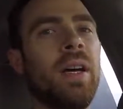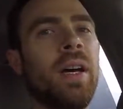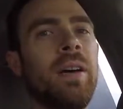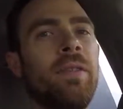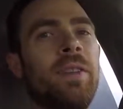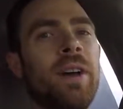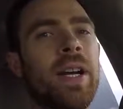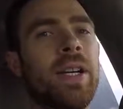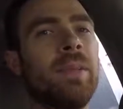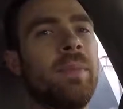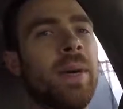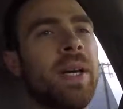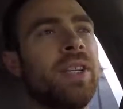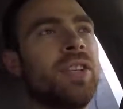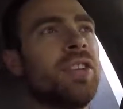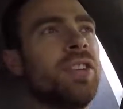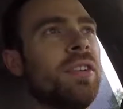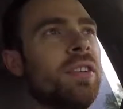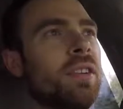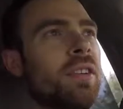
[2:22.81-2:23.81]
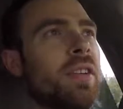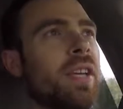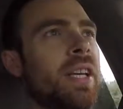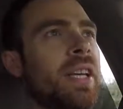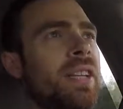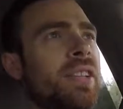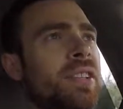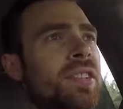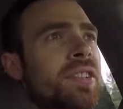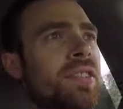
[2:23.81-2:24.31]
I forgot to mention,
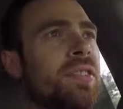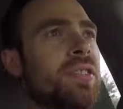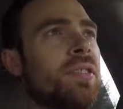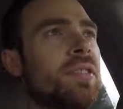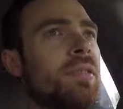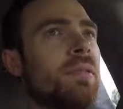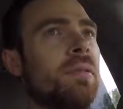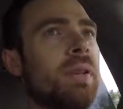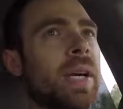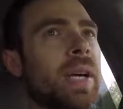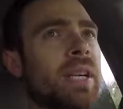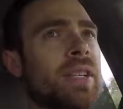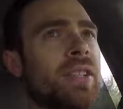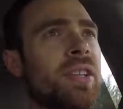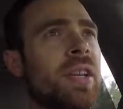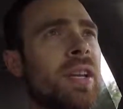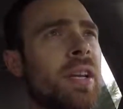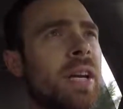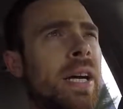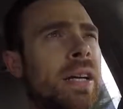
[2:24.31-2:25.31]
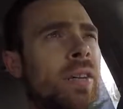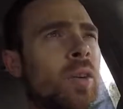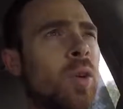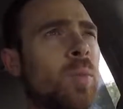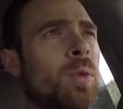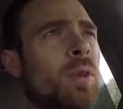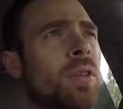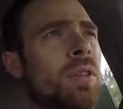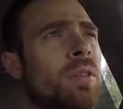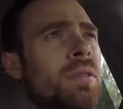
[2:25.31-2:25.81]
it's, like I said,
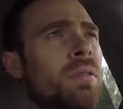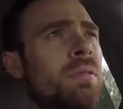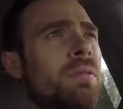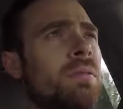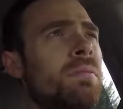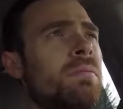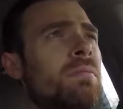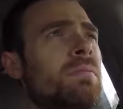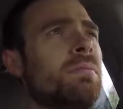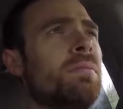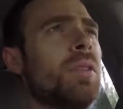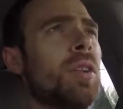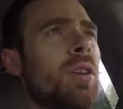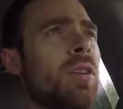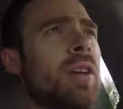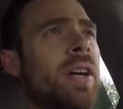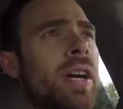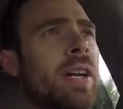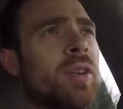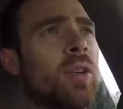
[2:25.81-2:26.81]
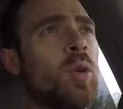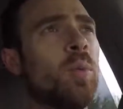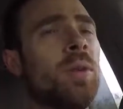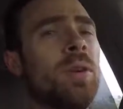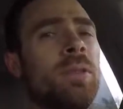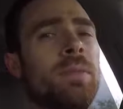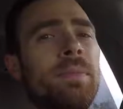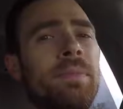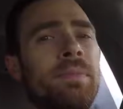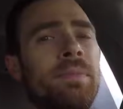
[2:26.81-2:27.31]
early October,